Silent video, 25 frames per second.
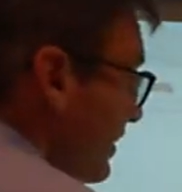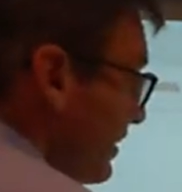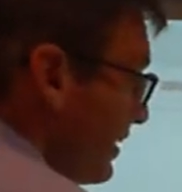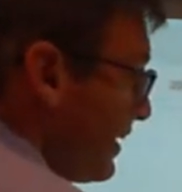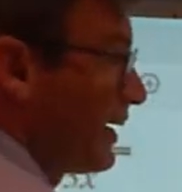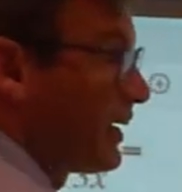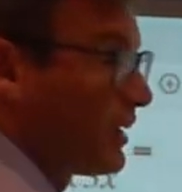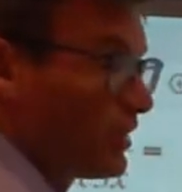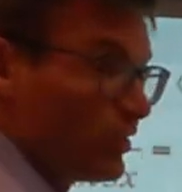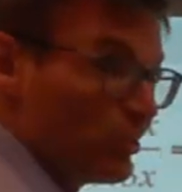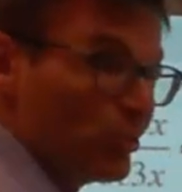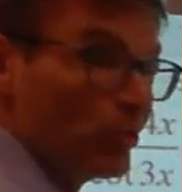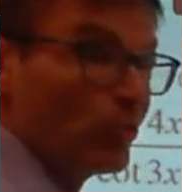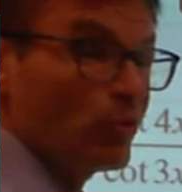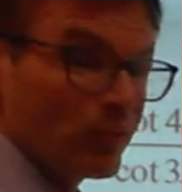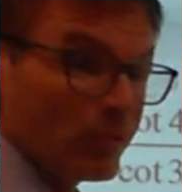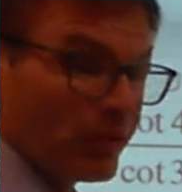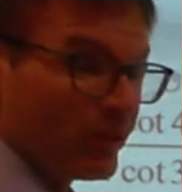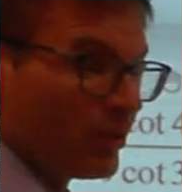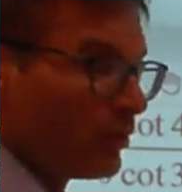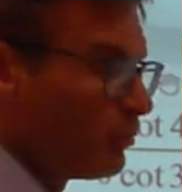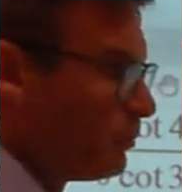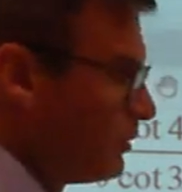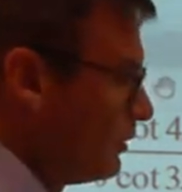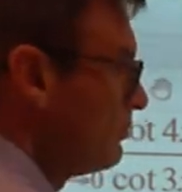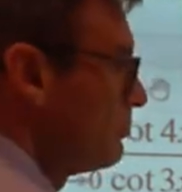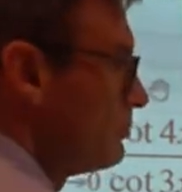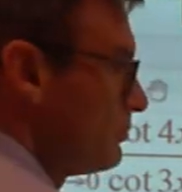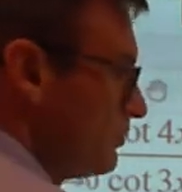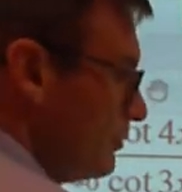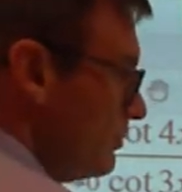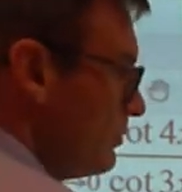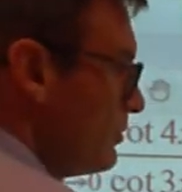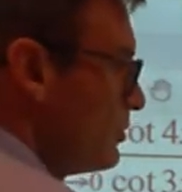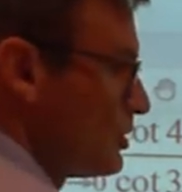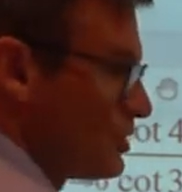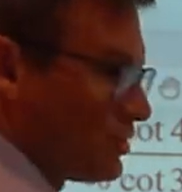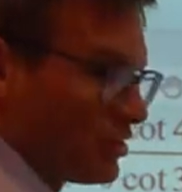I could do 3,
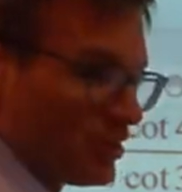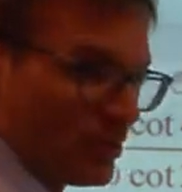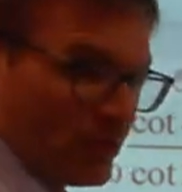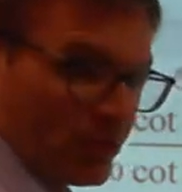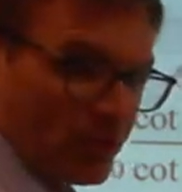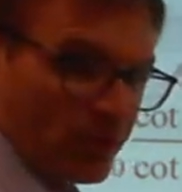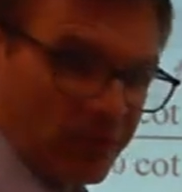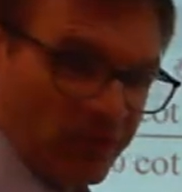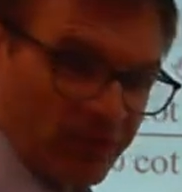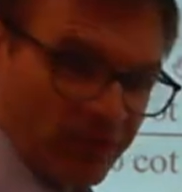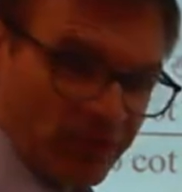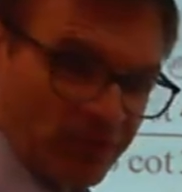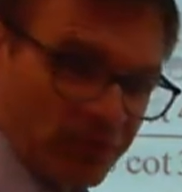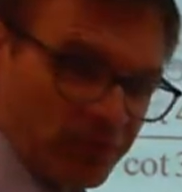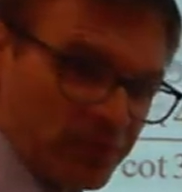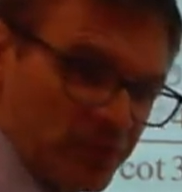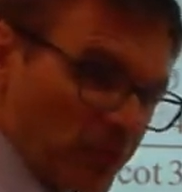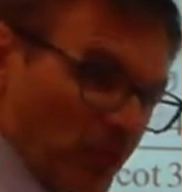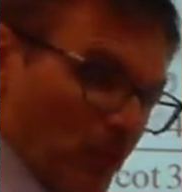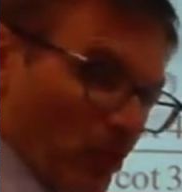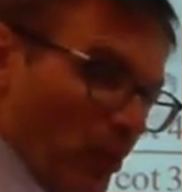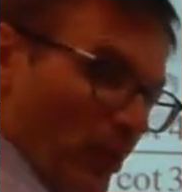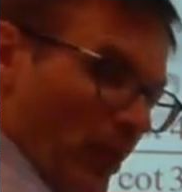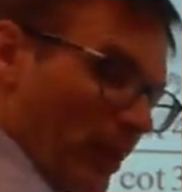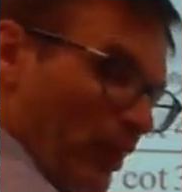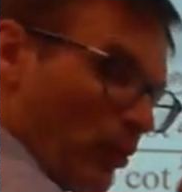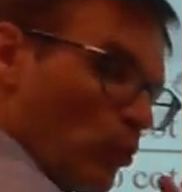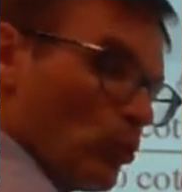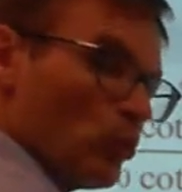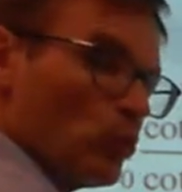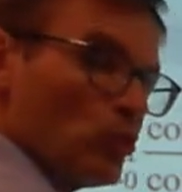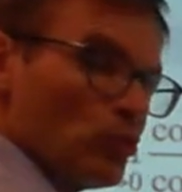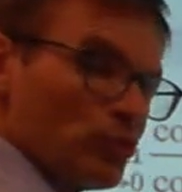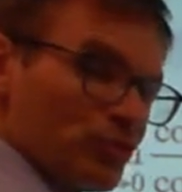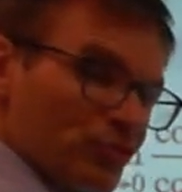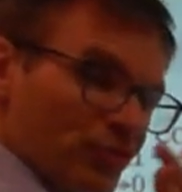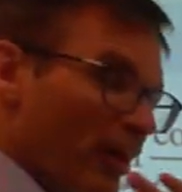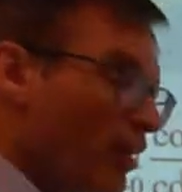but just so some people like
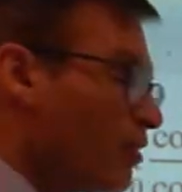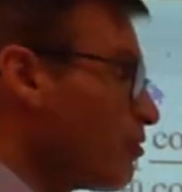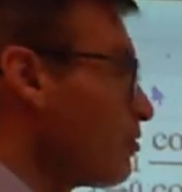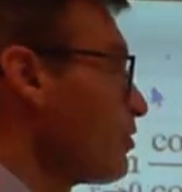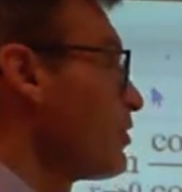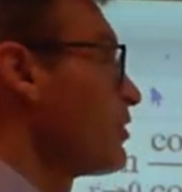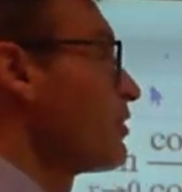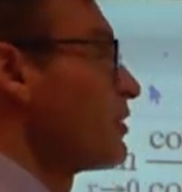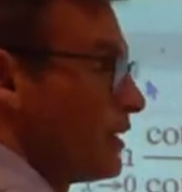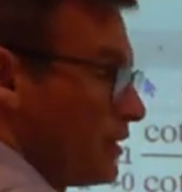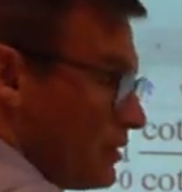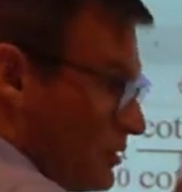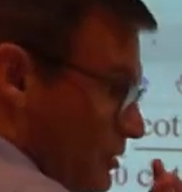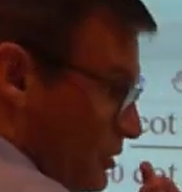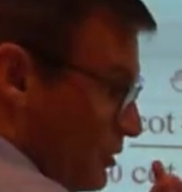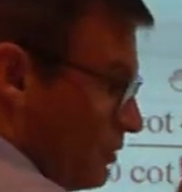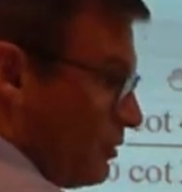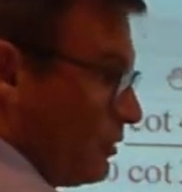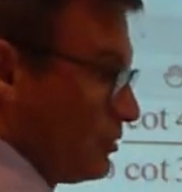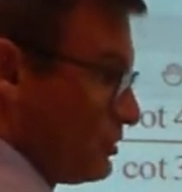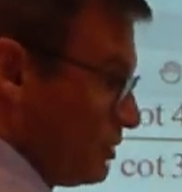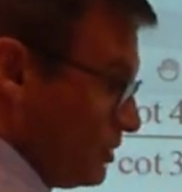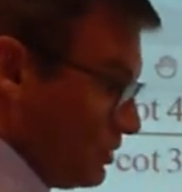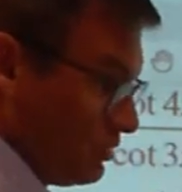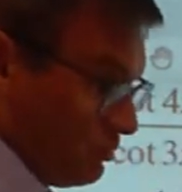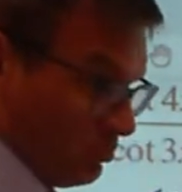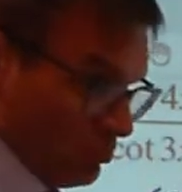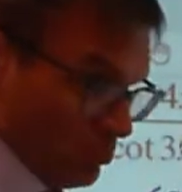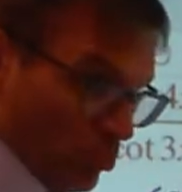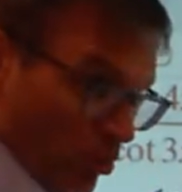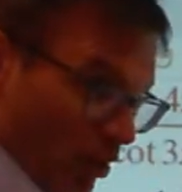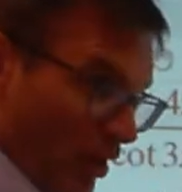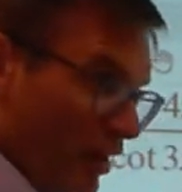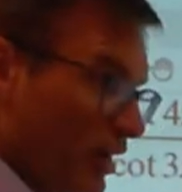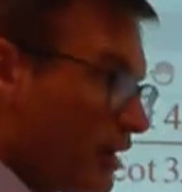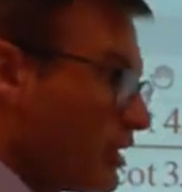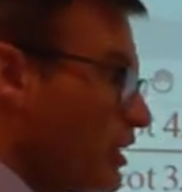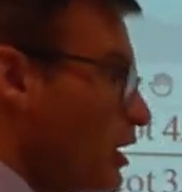rules for everything, so I'll just
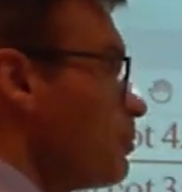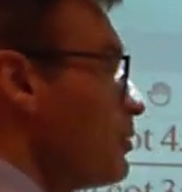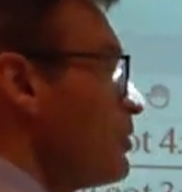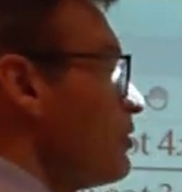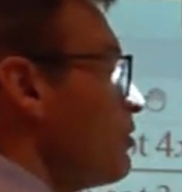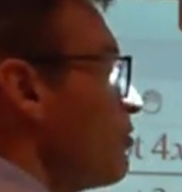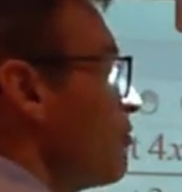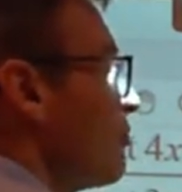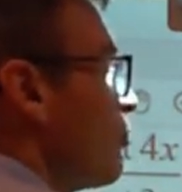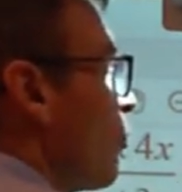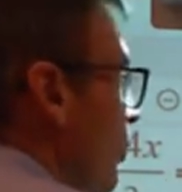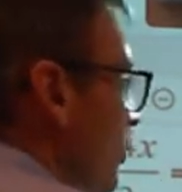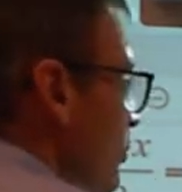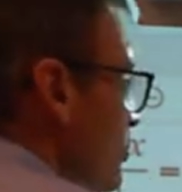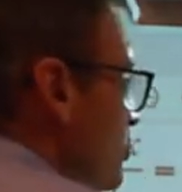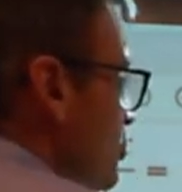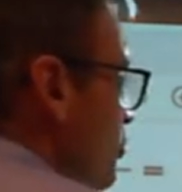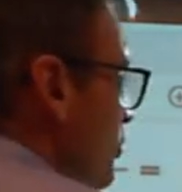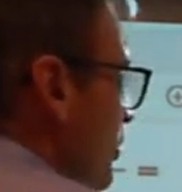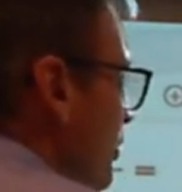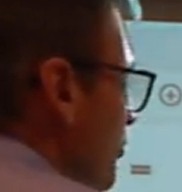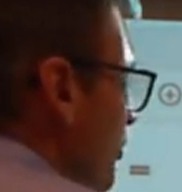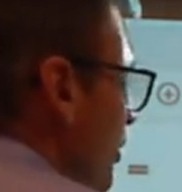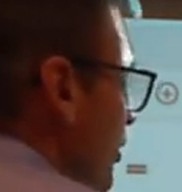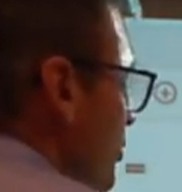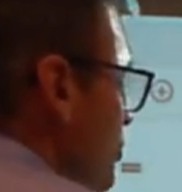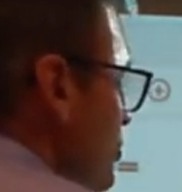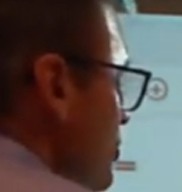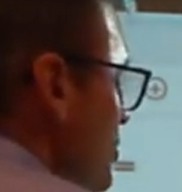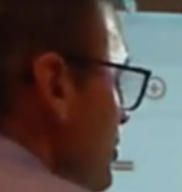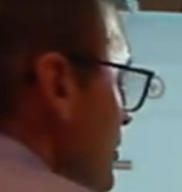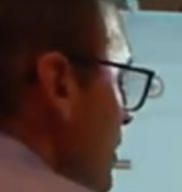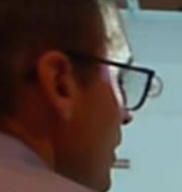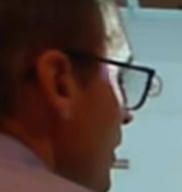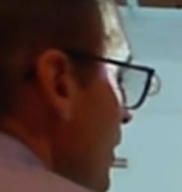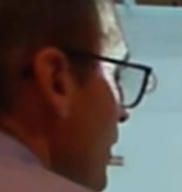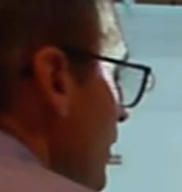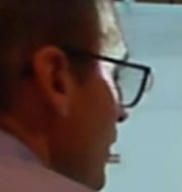break it up into 4 trig functions.
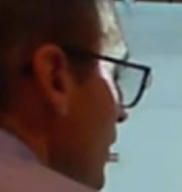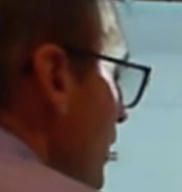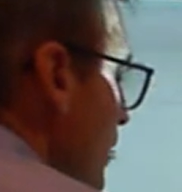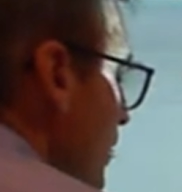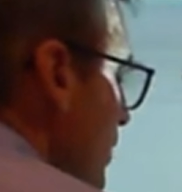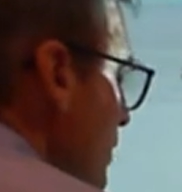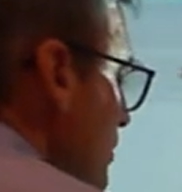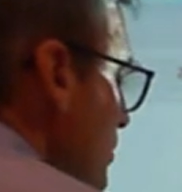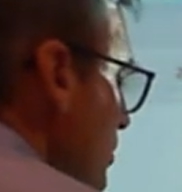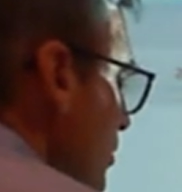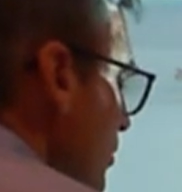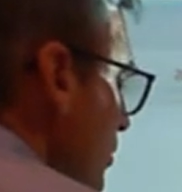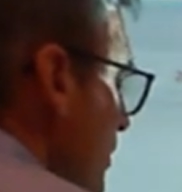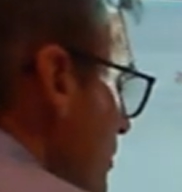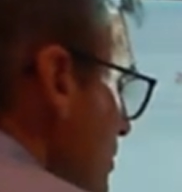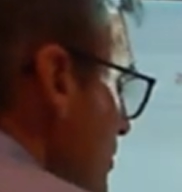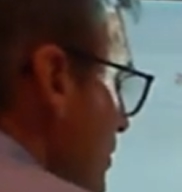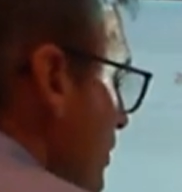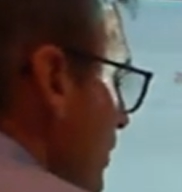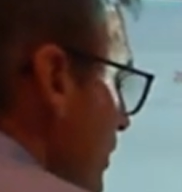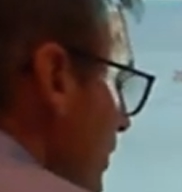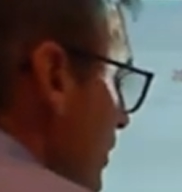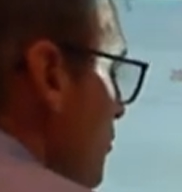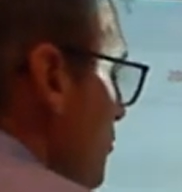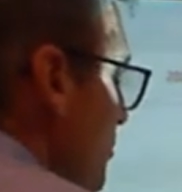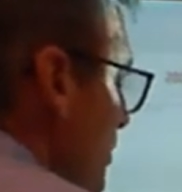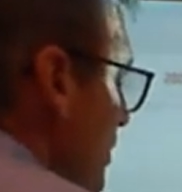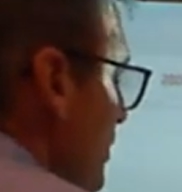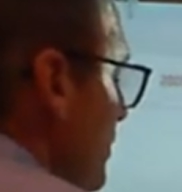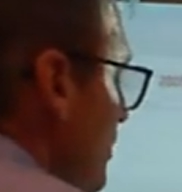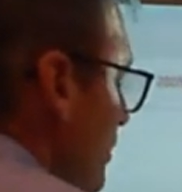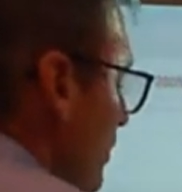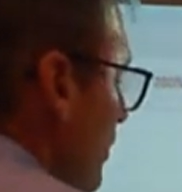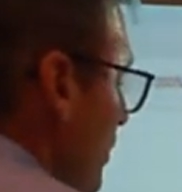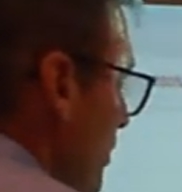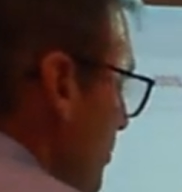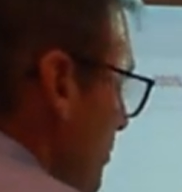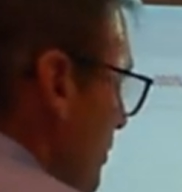So that's going to give me the
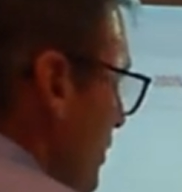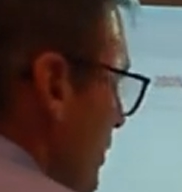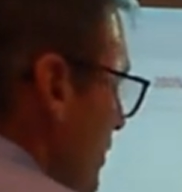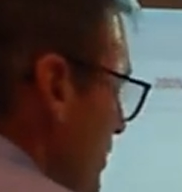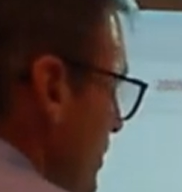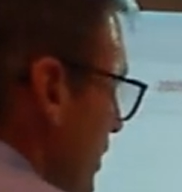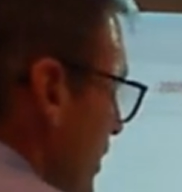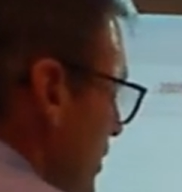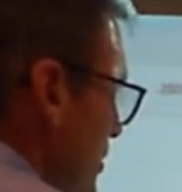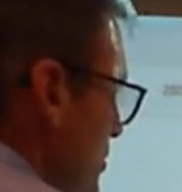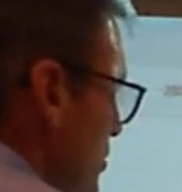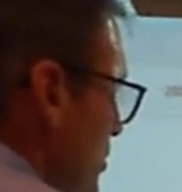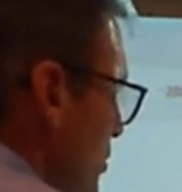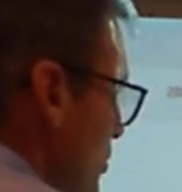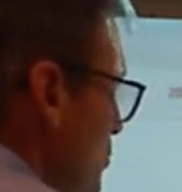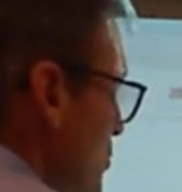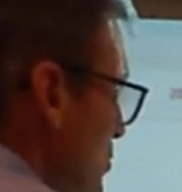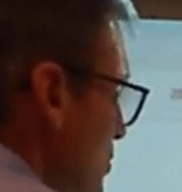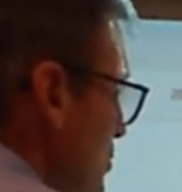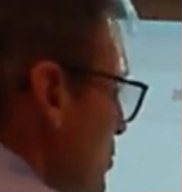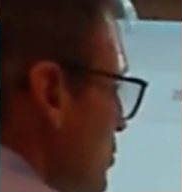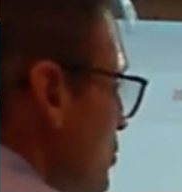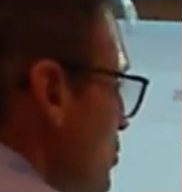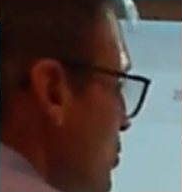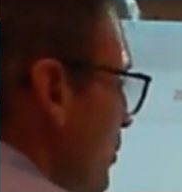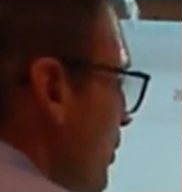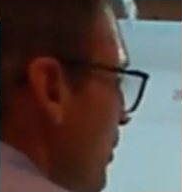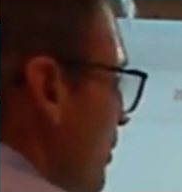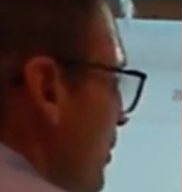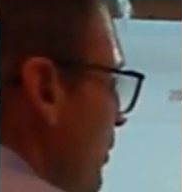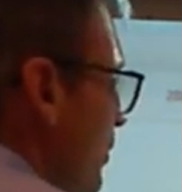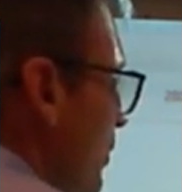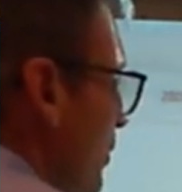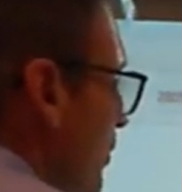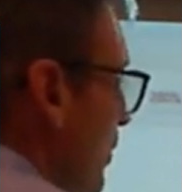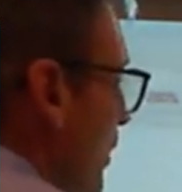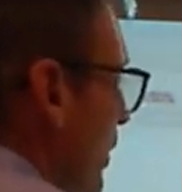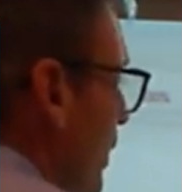limit as x goes to
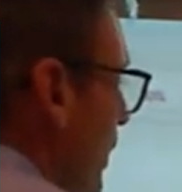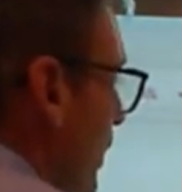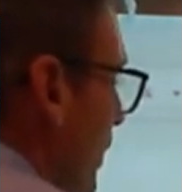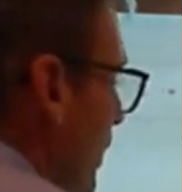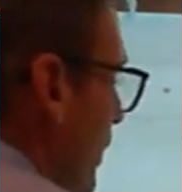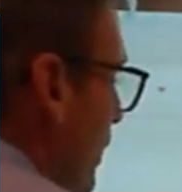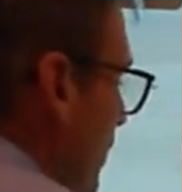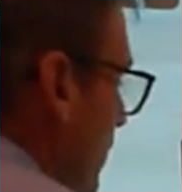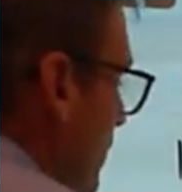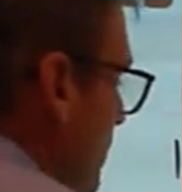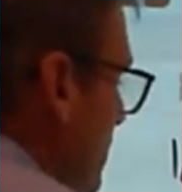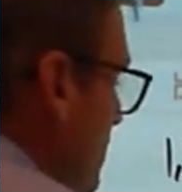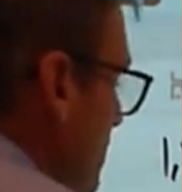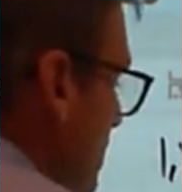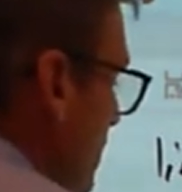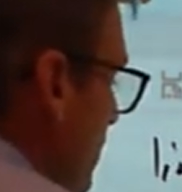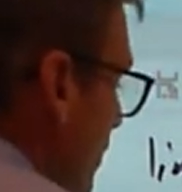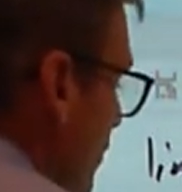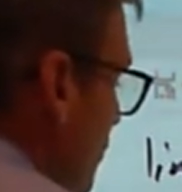0. It's going to give